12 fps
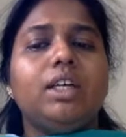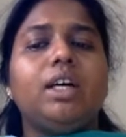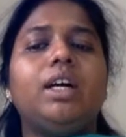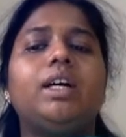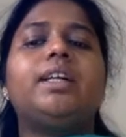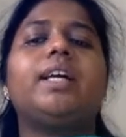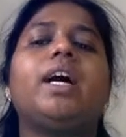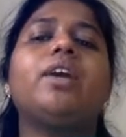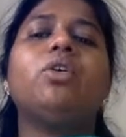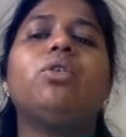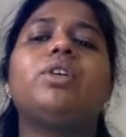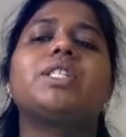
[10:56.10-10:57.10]
A
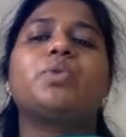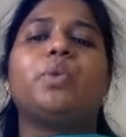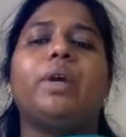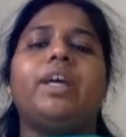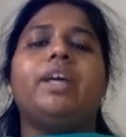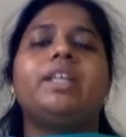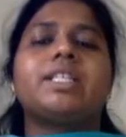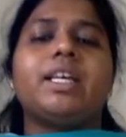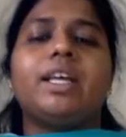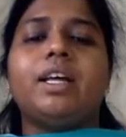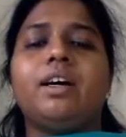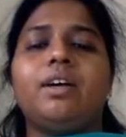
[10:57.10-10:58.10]
diode is
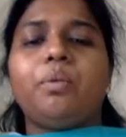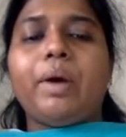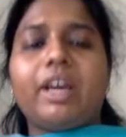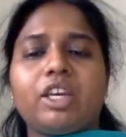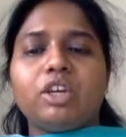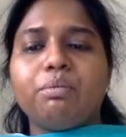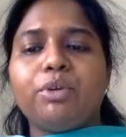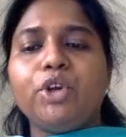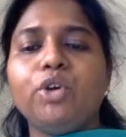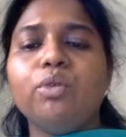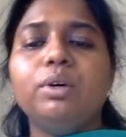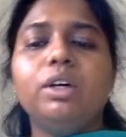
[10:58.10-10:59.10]
a vacuum
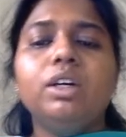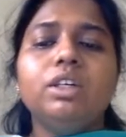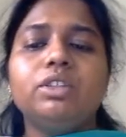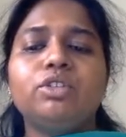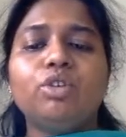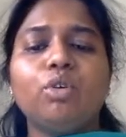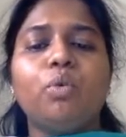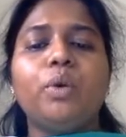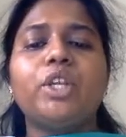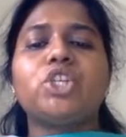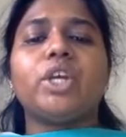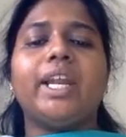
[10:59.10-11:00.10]
tube through
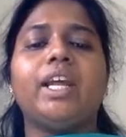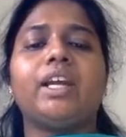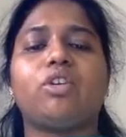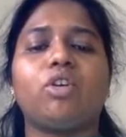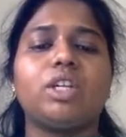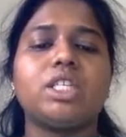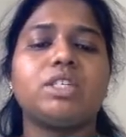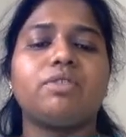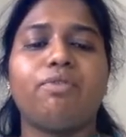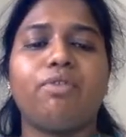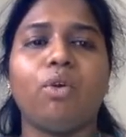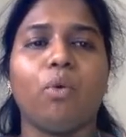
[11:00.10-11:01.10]
which electrons
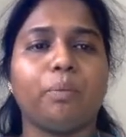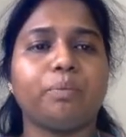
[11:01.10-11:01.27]
flow.